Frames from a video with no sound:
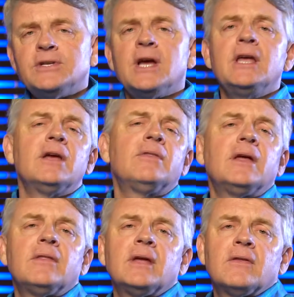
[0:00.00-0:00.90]
to tell you
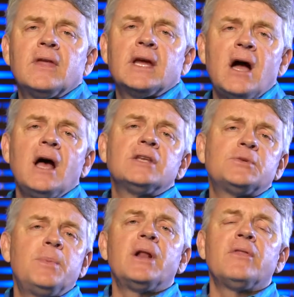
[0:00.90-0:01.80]
that God is
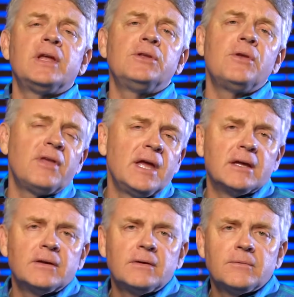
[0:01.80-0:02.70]
better than you
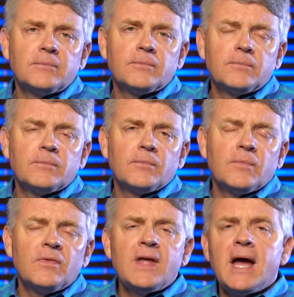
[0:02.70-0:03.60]
think.
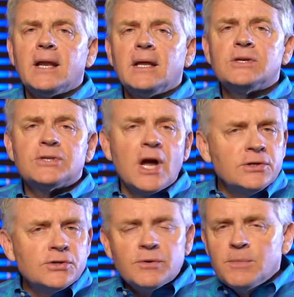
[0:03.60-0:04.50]
That he's not
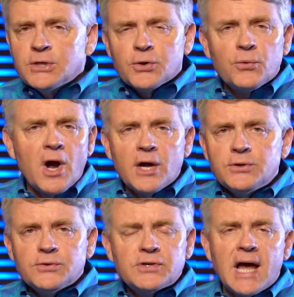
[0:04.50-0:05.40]
just a Mr.
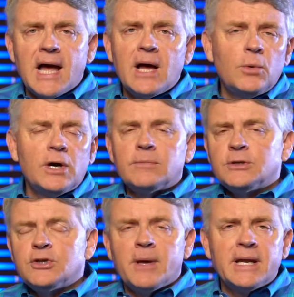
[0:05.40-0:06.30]
Rogers guy, welcome
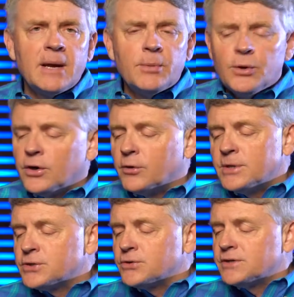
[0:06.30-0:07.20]
to my neighborhood, or
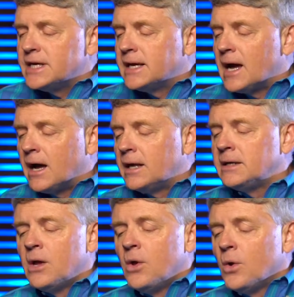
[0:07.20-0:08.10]
Mr. T
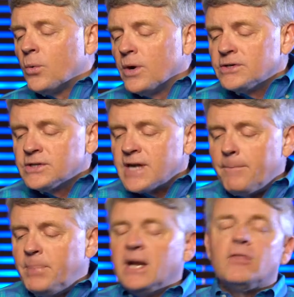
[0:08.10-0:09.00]
God, where he says, I
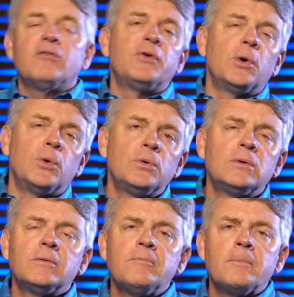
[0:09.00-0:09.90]
pity the fool.
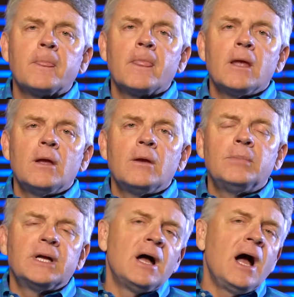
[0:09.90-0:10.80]

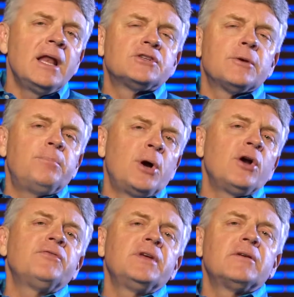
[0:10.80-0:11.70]
But God is a
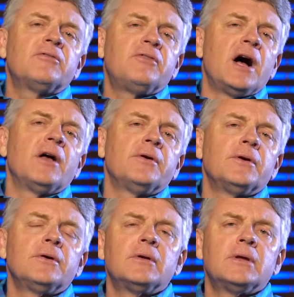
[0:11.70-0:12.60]
perfect Father.